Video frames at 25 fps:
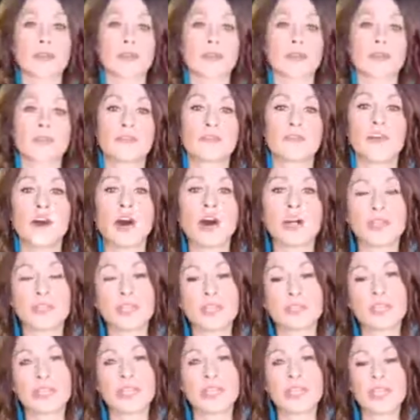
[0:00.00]

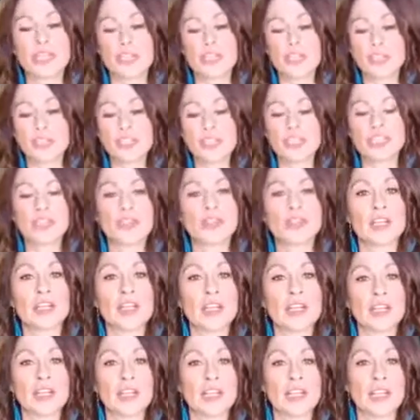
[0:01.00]
follow the energy
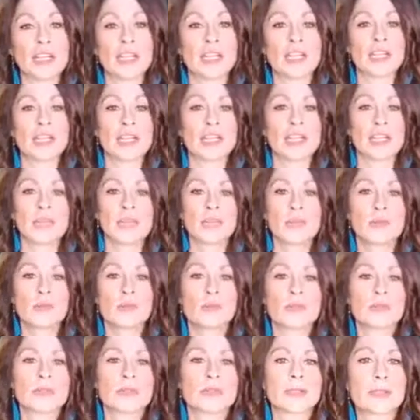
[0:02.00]
trail and like,
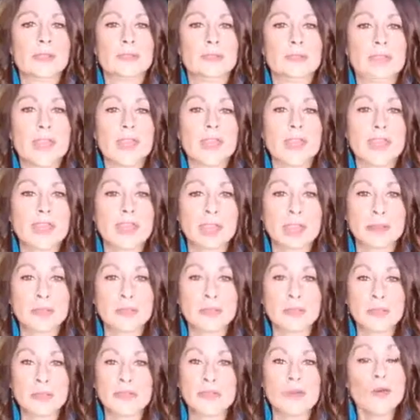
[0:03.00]
oh yeah,
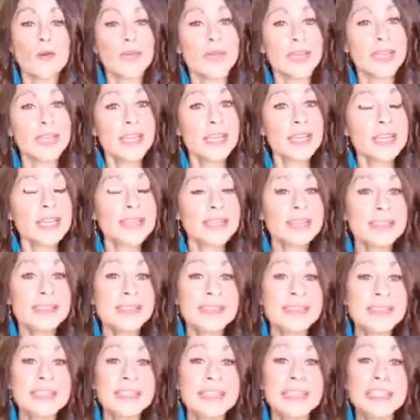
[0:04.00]
it
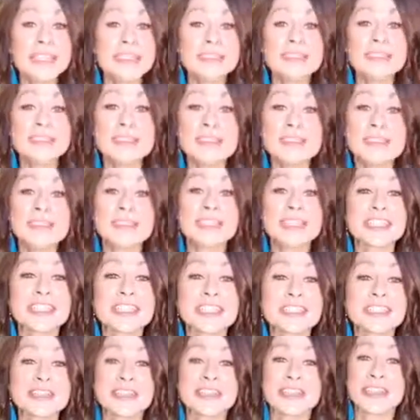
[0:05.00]
is
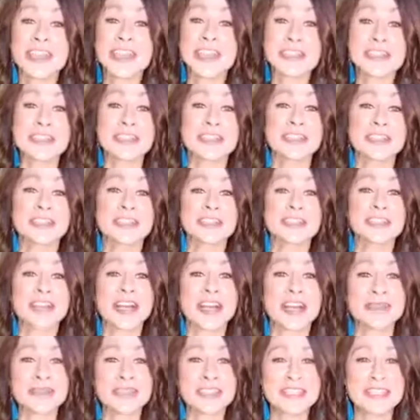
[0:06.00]
Thanksgiving. Thank you.
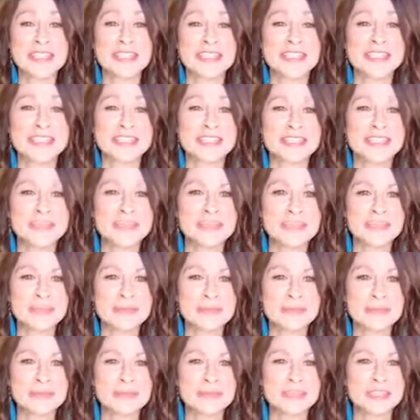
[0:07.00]
Happy Thanksgiving.
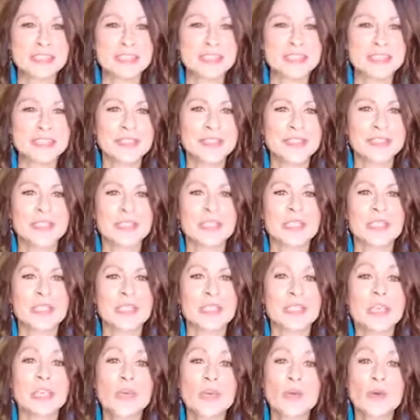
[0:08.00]
Good morning. Doing
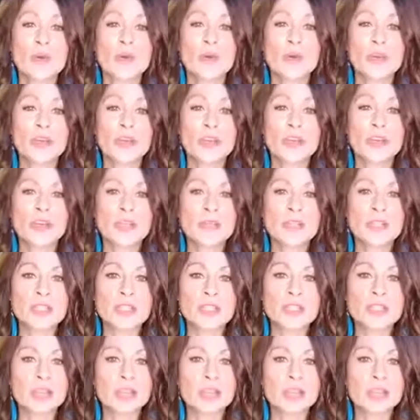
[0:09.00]
good. Woke up to